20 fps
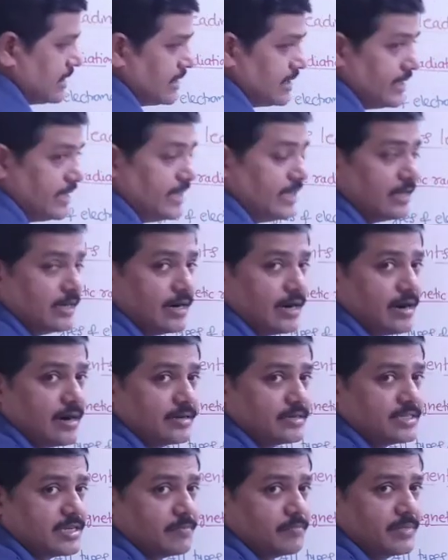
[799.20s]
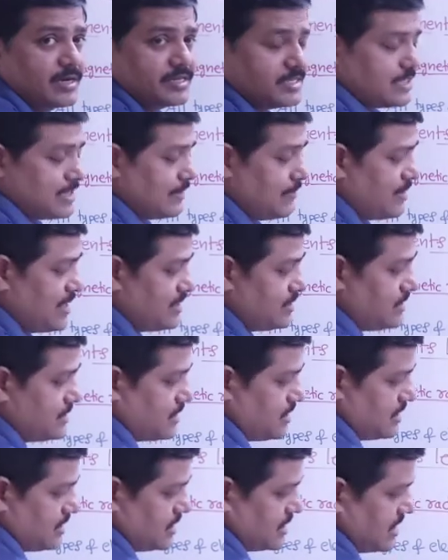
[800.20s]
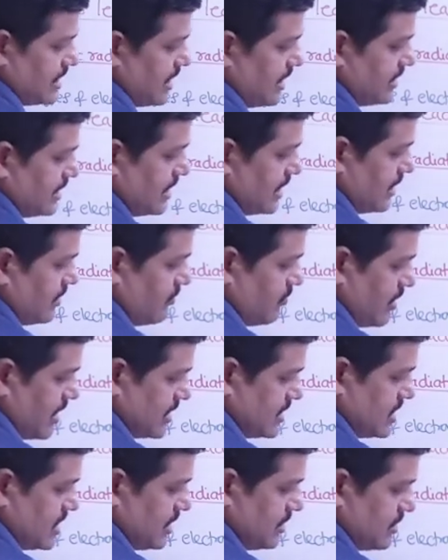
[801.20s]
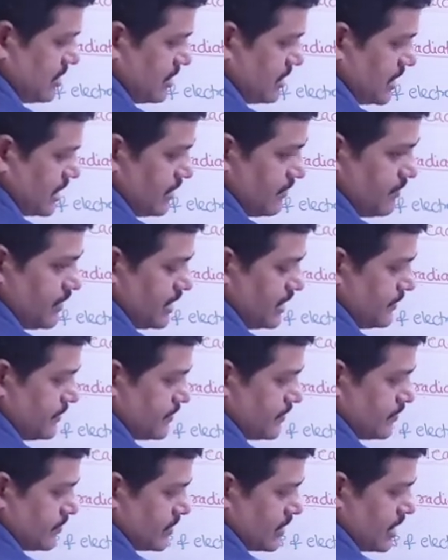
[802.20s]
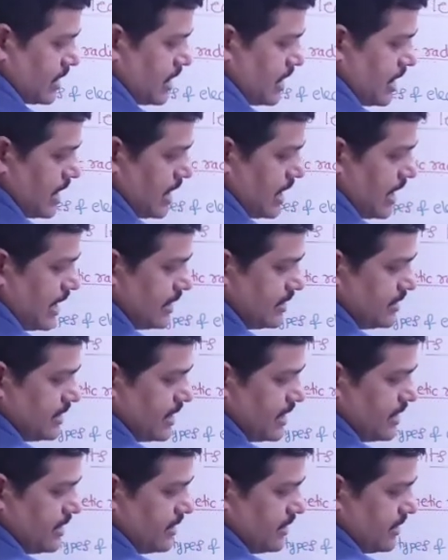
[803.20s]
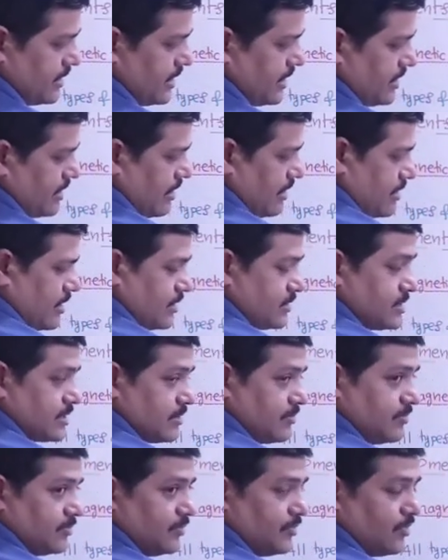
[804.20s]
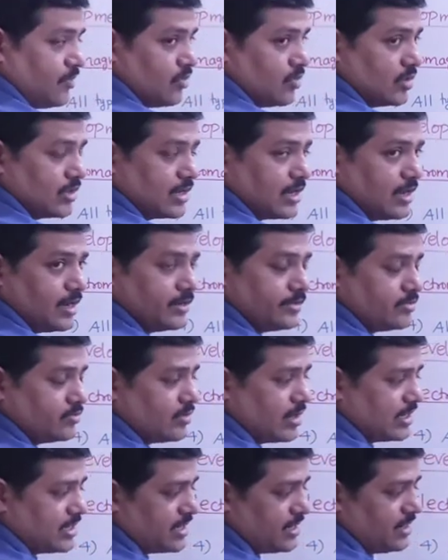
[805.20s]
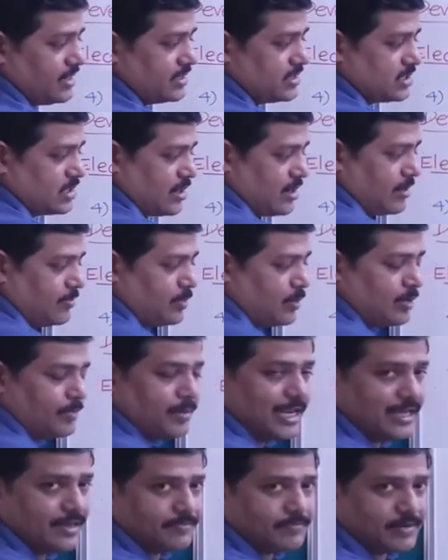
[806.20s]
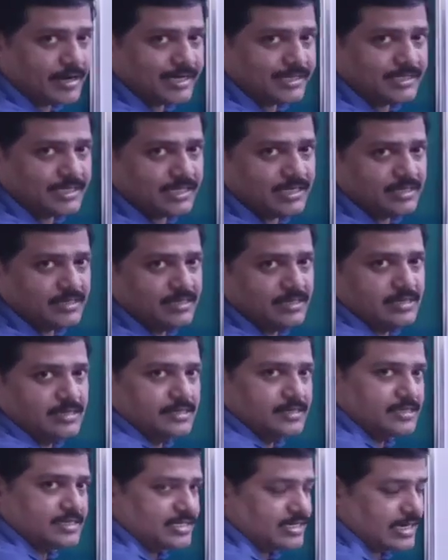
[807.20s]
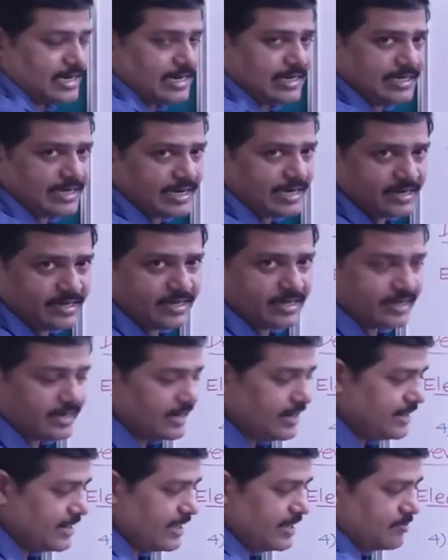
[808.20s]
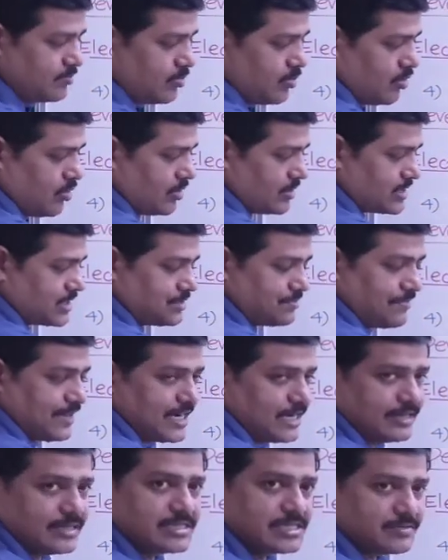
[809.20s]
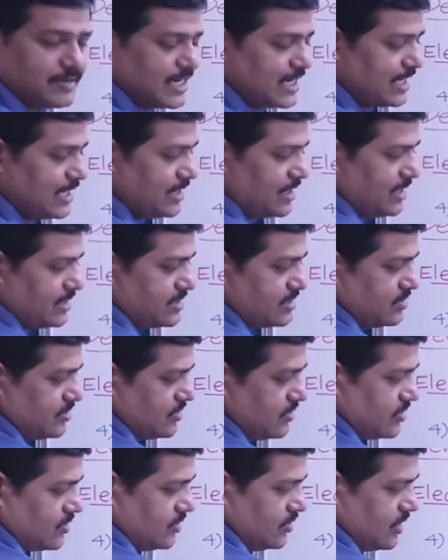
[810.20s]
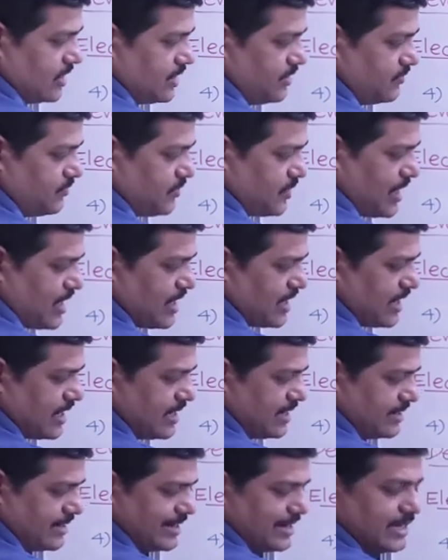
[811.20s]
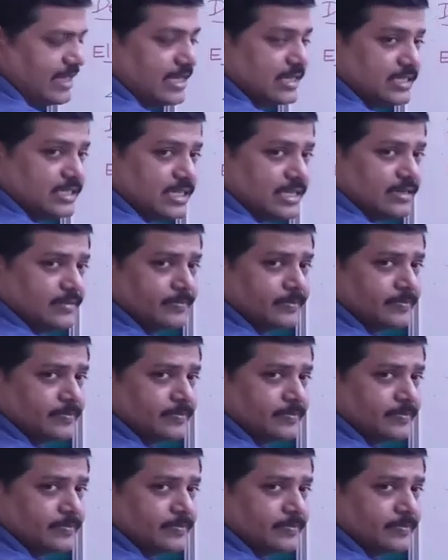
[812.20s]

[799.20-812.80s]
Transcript: He got some disturbance, started watching the TV, and then he got some phone call to attend a shop opening party. Started getting more sweat. Sweating is due to infrared radiation.